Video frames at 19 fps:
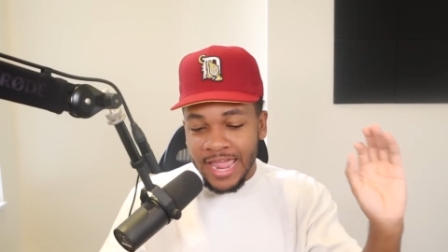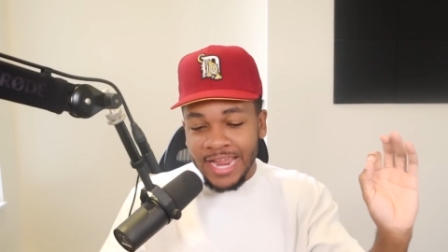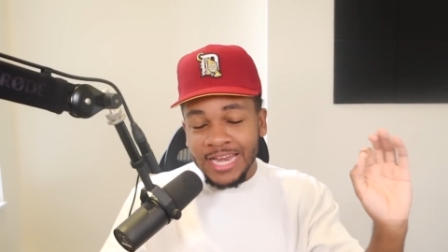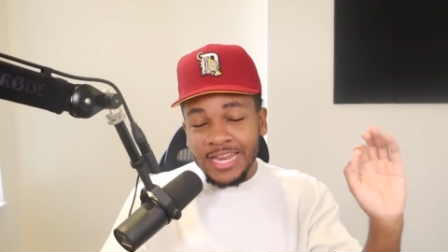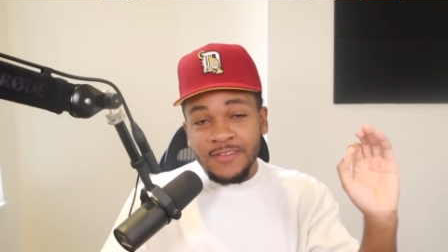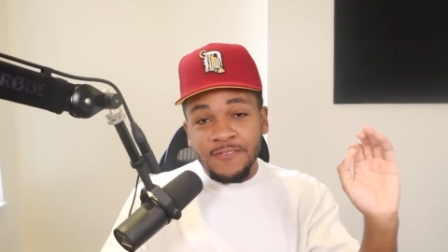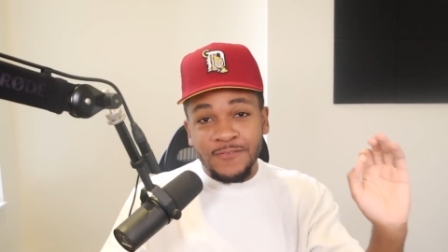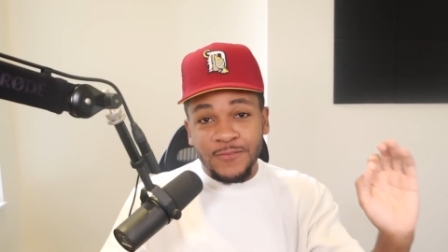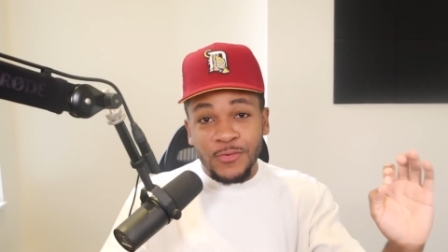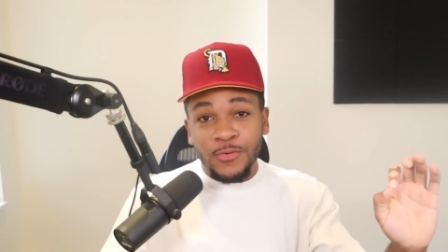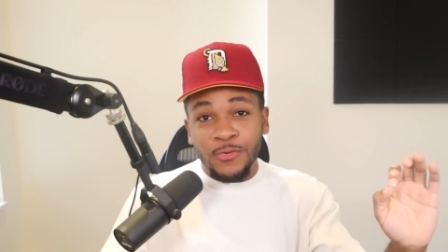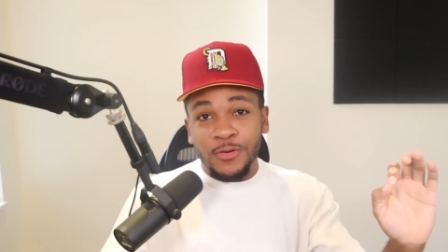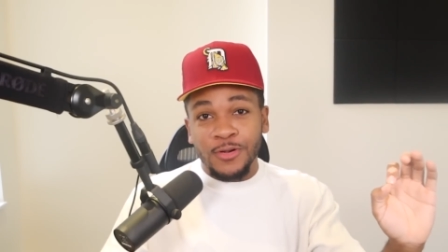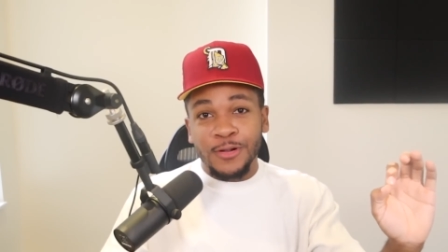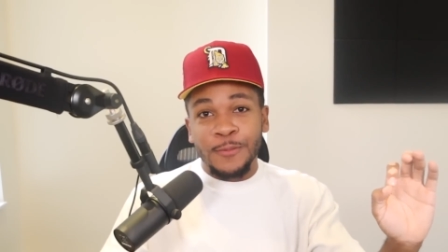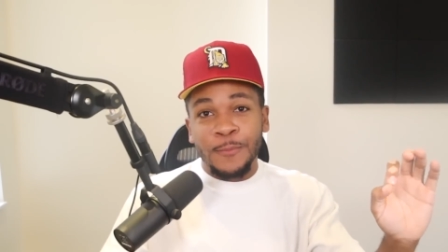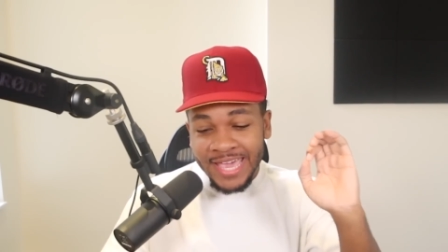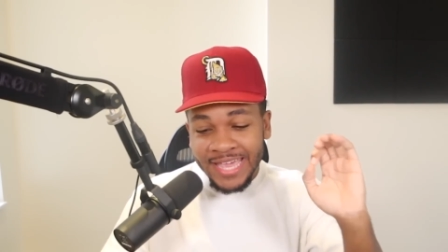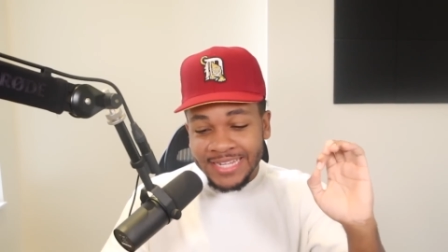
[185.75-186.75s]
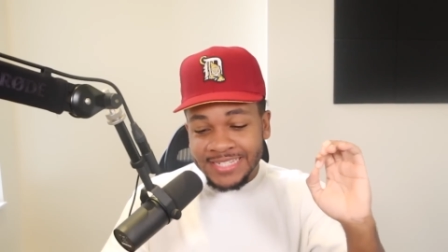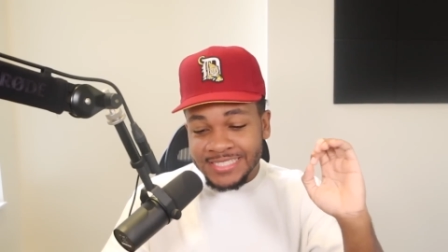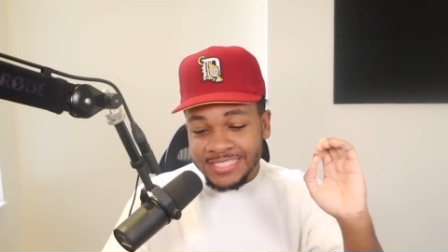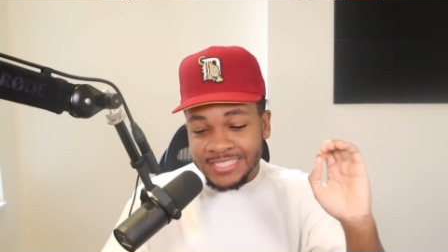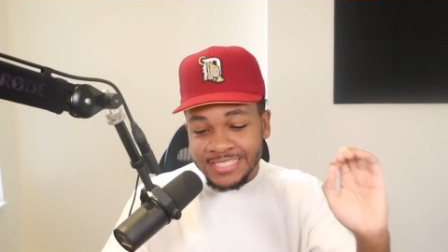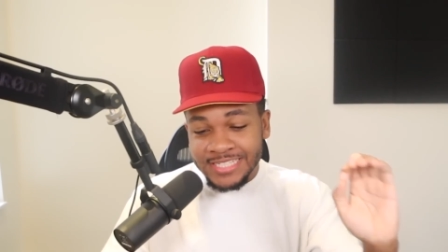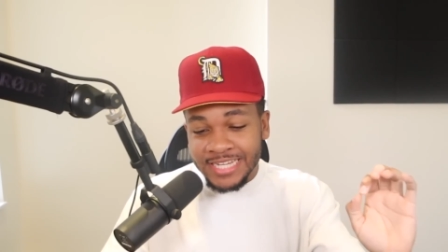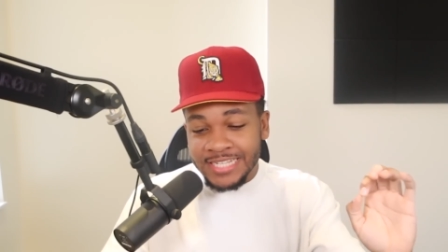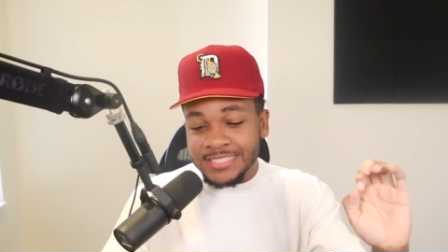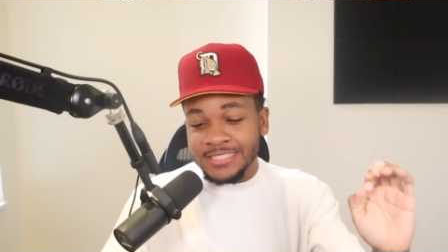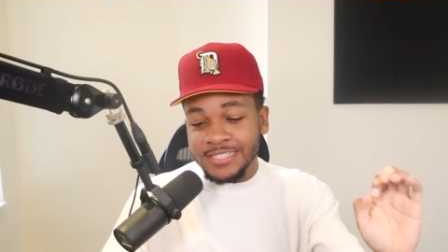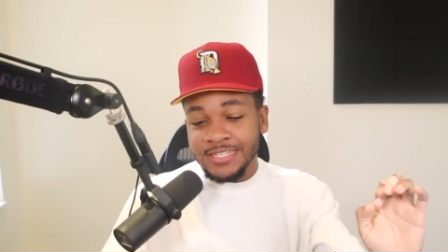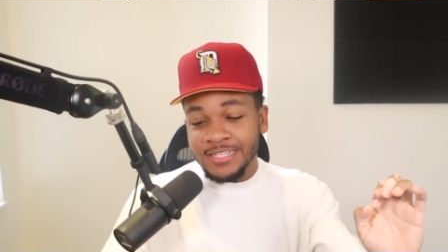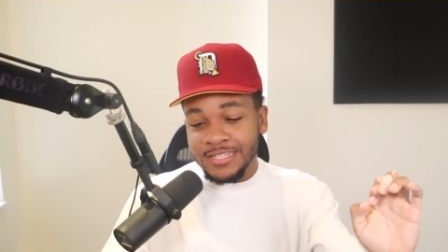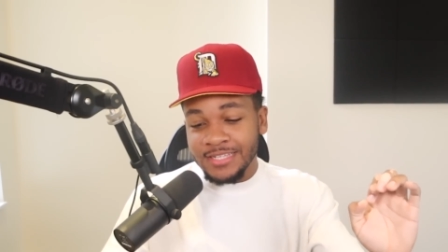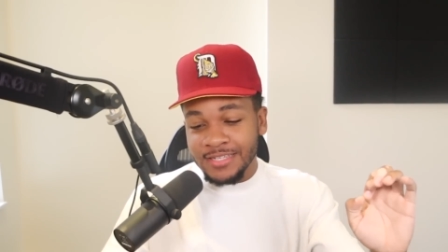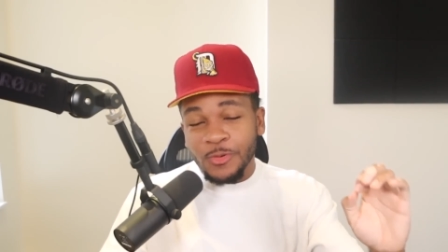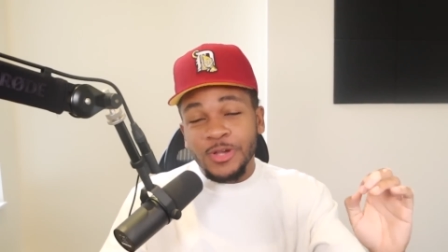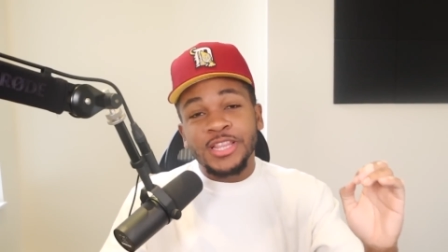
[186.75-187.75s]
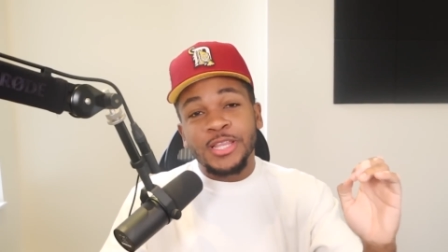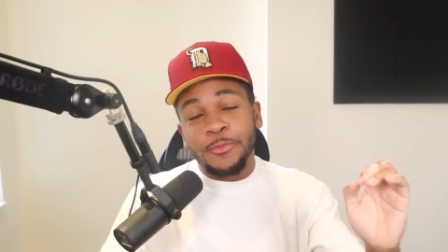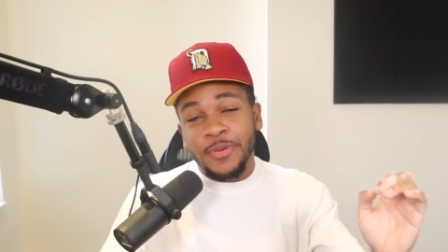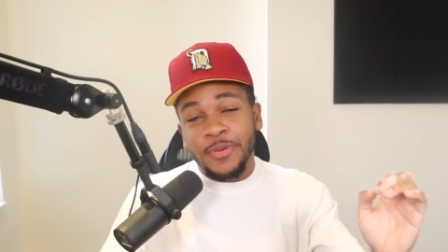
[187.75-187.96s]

84 and 60 with the